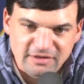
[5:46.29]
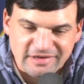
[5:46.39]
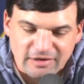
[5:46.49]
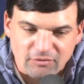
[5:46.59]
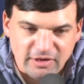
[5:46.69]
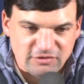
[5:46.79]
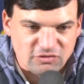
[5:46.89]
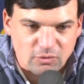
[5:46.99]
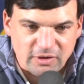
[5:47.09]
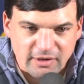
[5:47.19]
He's got great
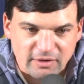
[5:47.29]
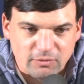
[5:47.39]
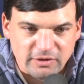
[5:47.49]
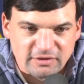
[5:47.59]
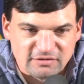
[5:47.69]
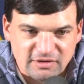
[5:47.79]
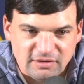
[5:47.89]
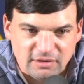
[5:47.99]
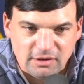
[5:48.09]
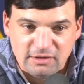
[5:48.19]
short area quickness, and
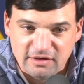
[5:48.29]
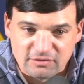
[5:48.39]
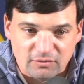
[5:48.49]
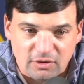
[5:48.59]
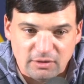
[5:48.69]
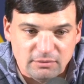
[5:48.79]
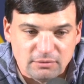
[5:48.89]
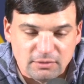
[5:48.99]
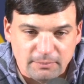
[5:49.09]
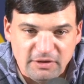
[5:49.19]
he doesn't run.
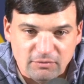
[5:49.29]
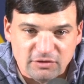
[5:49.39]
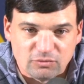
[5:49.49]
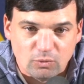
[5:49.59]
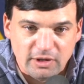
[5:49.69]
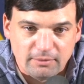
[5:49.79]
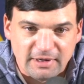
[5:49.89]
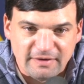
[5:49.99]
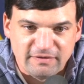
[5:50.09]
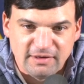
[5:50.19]
I mean, he runs well,
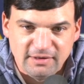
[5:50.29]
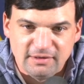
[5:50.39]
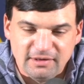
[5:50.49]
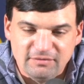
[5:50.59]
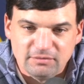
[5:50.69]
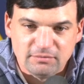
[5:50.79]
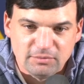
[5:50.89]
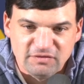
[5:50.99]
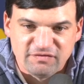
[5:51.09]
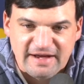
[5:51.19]
but I think he can even
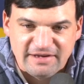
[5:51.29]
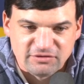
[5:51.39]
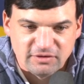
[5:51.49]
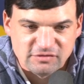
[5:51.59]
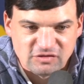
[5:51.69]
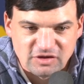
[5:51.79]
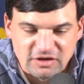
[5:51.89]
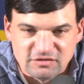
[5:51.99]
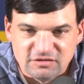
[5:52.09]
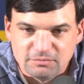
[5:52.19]
be faster as he
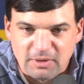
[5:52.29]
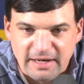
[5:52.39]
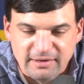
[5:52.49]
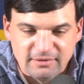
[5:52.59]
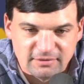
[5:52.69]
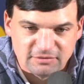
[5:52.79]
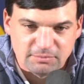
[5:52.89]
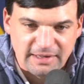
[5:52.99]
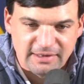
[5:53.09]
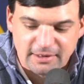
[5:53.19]
changes his
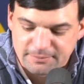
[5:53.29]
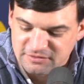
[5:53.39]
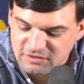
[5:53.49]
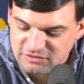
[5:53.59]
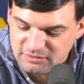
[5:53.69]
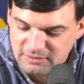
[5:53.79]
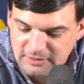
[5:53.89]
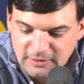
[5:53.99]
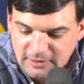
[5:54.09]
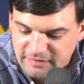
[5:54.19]
body composition.
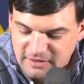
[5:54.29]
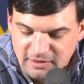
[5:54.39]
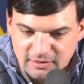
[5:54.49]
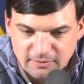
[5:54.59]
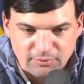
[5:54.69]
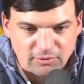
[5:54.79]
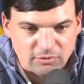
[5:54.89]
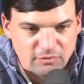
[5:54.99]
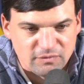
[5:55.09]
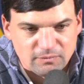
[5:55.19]
I think he can
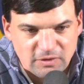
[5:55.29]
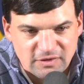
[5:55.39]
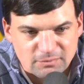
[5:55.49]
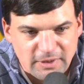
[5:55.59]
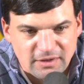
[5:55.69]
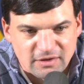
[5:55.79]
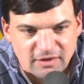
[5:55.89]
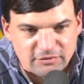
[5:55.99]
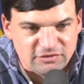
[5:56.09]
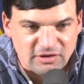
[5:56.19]
improve in his man
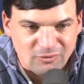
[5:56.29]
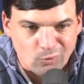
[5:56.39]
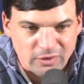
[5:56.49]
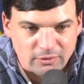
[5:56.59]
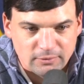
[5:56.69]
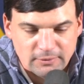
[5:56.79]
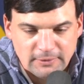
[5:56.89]
coverage, and he will.